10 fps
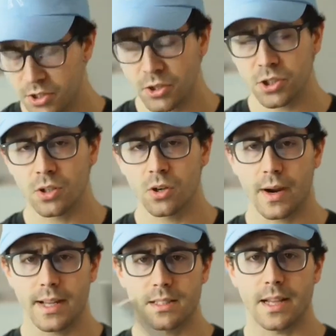Surgical
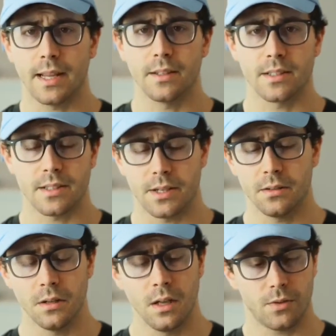grade stainless
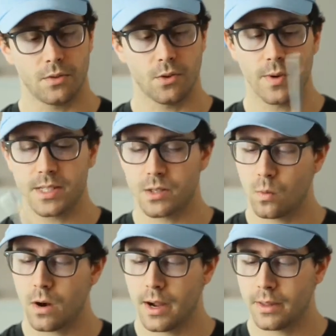steel. The reason
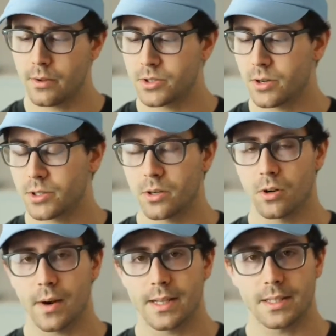why there's surgical
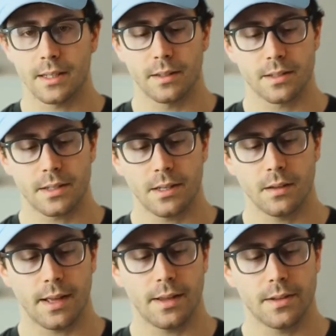grade stainless
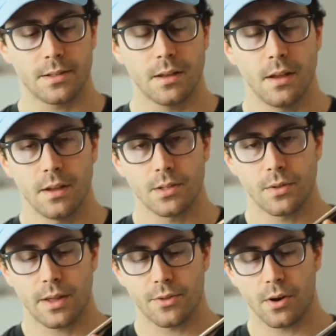steel is so
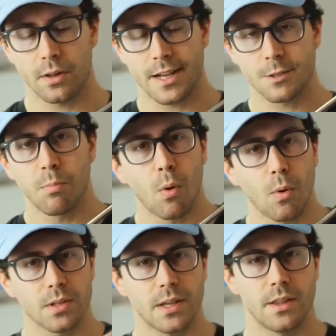that there are less
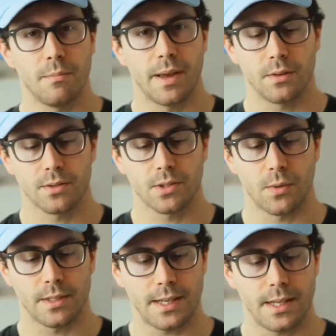pores in the metal,
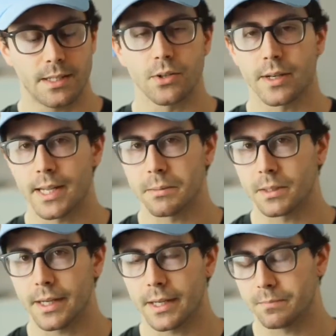so it's easier to keep
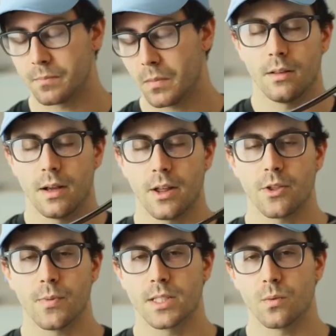clean.
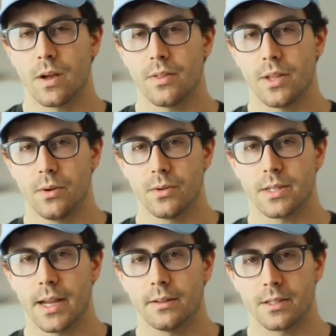Another reason why they use
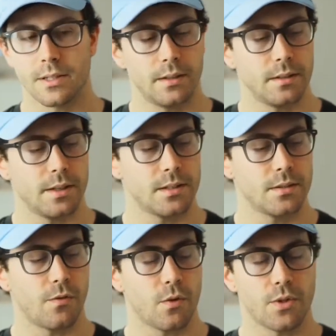stainless steel
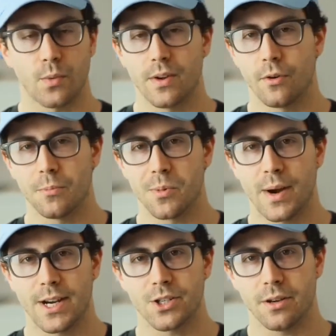is for the
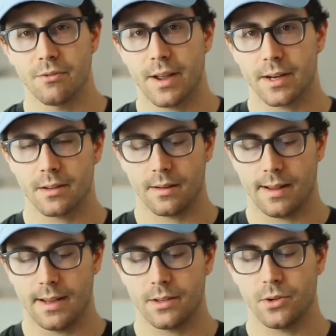reverberation effect
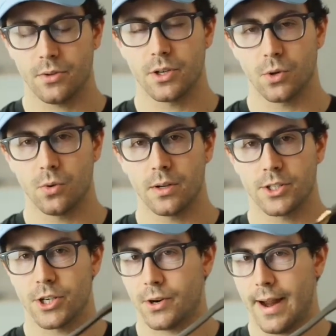into the tool,
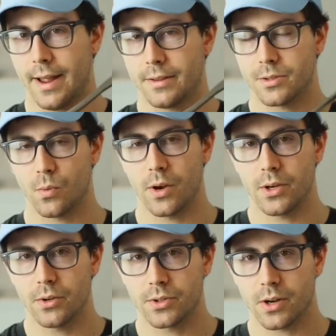into your hands.
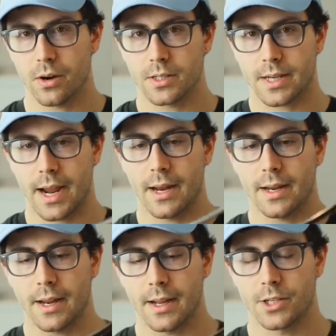When you start
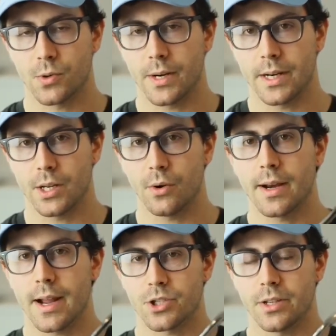scanning and treating, you
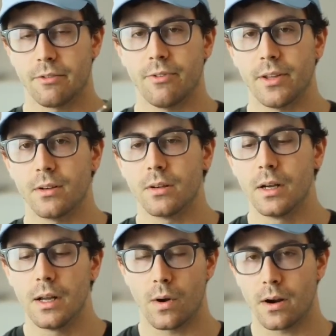can actually feel
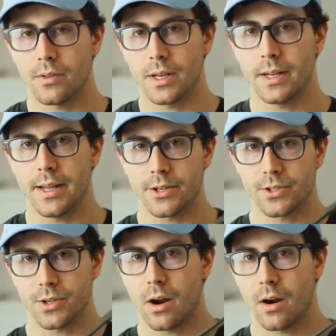where the
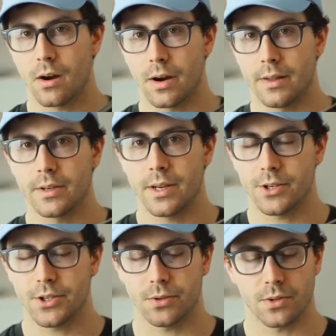adhesions are in the
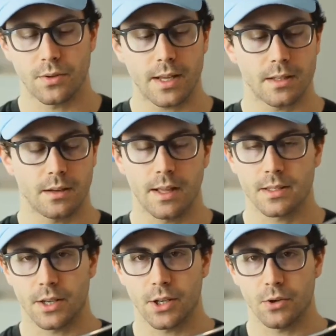tissue. So that's
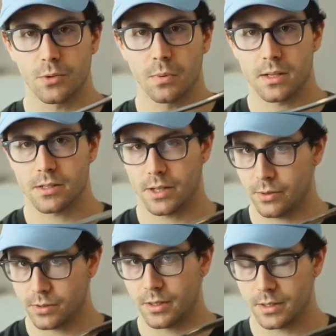a huge plus to
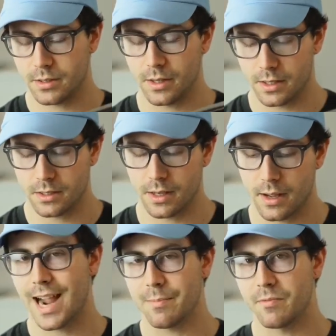using
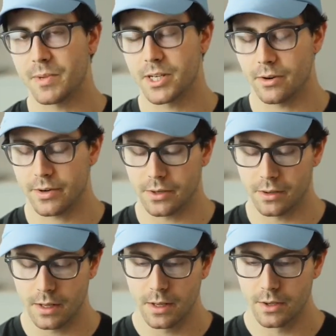this type of
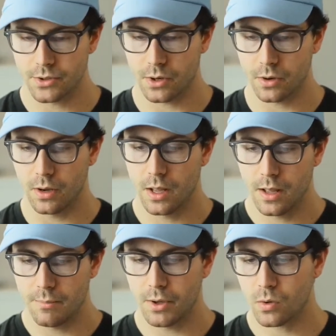material. So
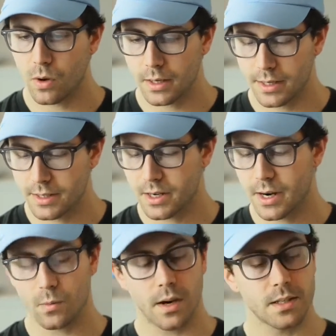build quality and
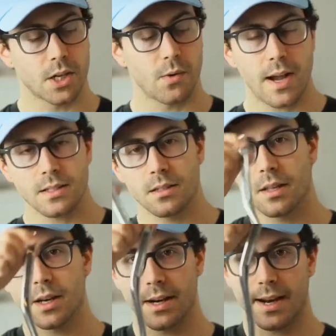design wise, the Graston
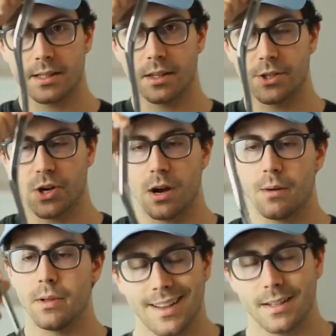did an excellent
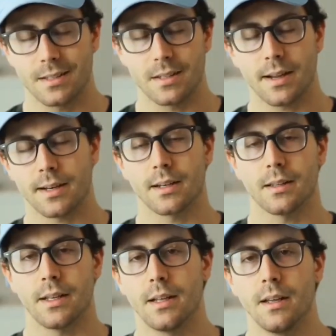job. It is
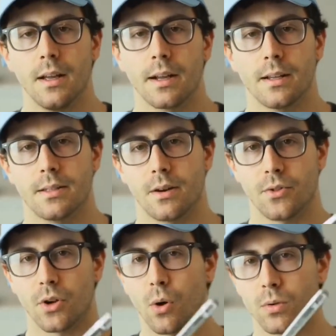technically
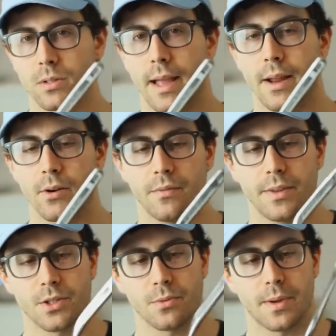considered the gold standard of
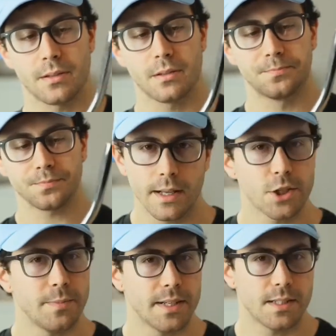instruments.
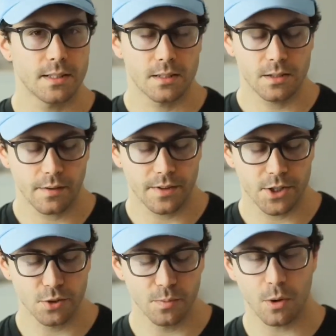Instrument-assisted soft
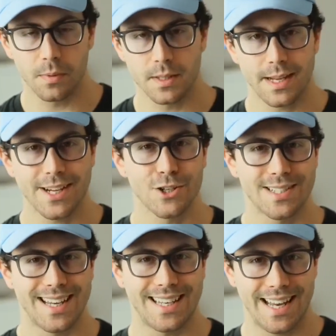tissue
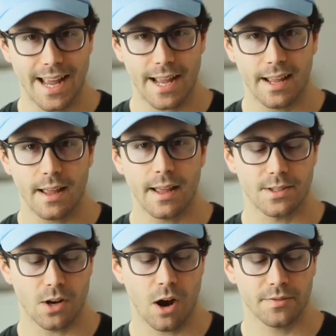mobilization today
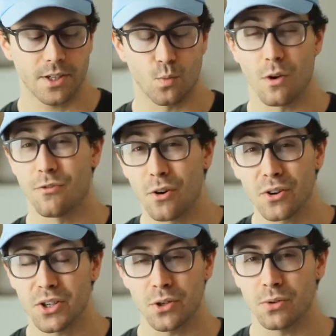is often
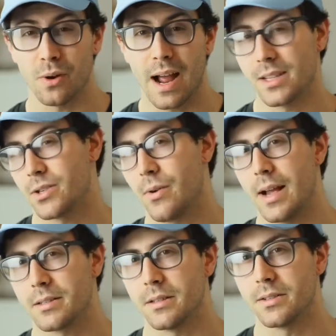referred to as
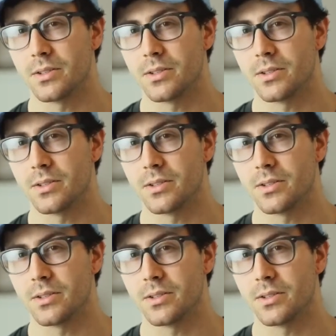Graston.